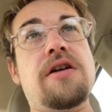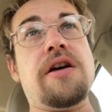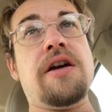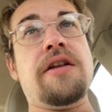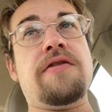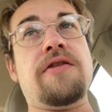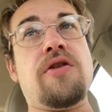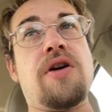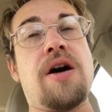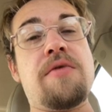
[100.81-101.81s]
And
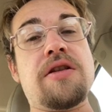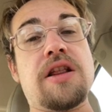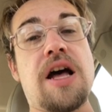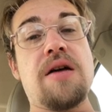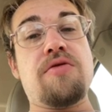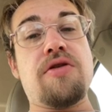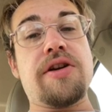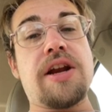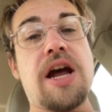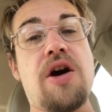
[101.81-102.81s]
so I'm at the
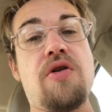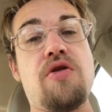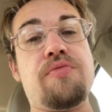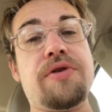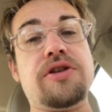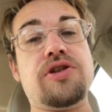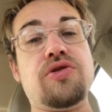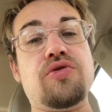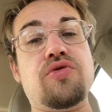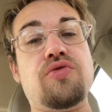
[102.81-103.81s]
library now hoping
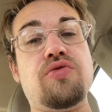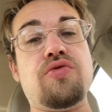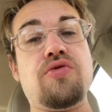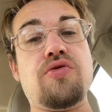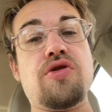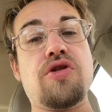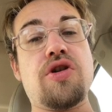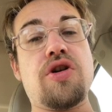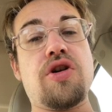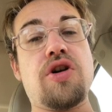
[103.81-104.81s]
to
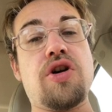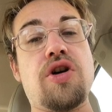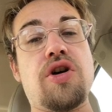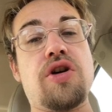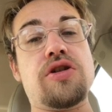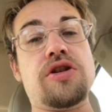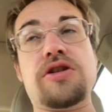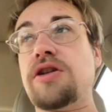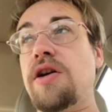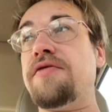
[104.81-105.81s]
uh,
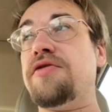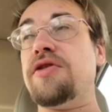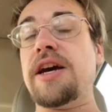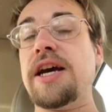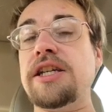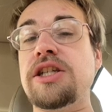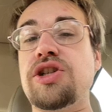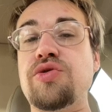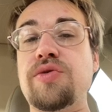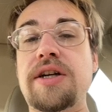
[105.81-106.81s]
discover the
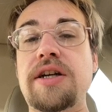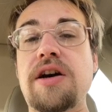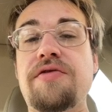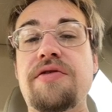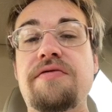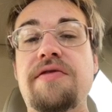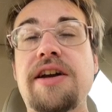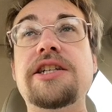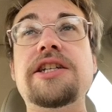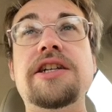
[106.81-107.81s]
history of
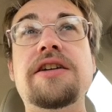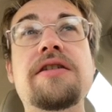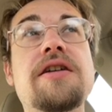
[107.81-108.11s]
invention.